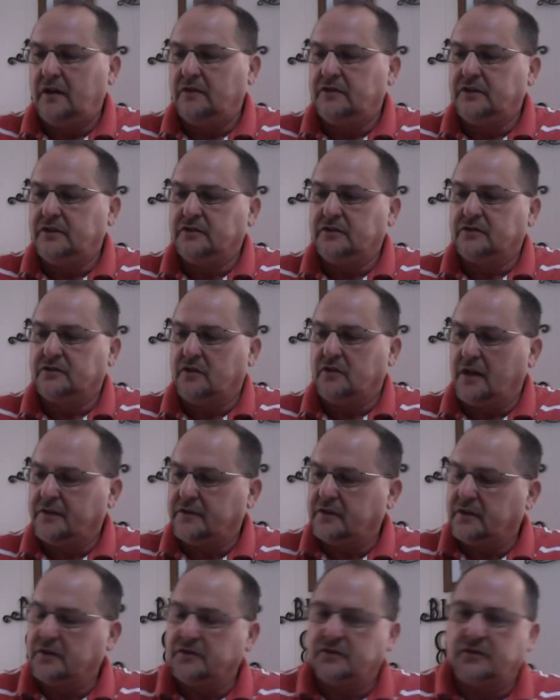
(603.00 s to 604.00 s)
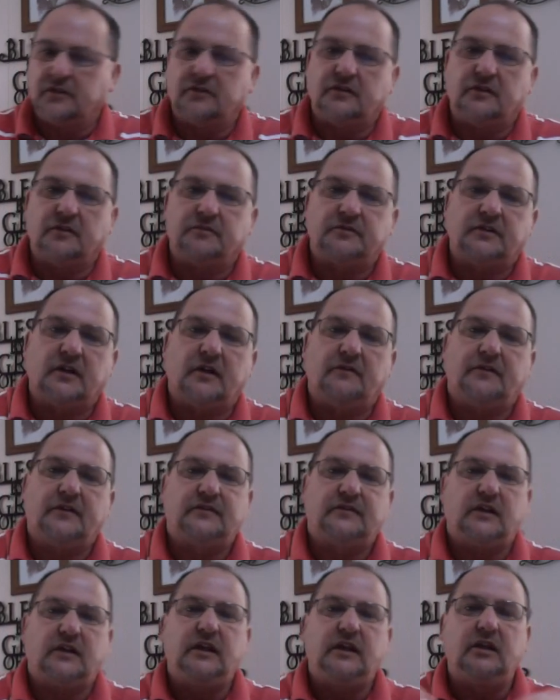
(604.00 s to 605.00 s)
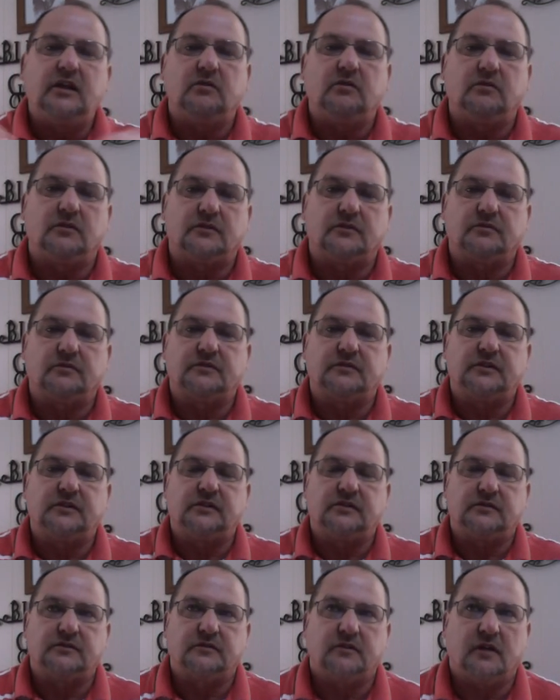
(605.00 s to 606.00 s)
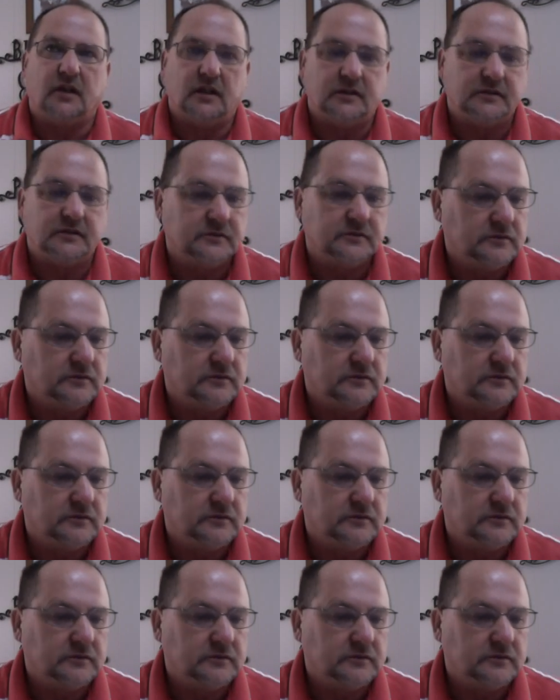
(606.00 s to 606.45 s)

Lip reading: of Jesus Christ and consider themselves as equals with Jesus Christ.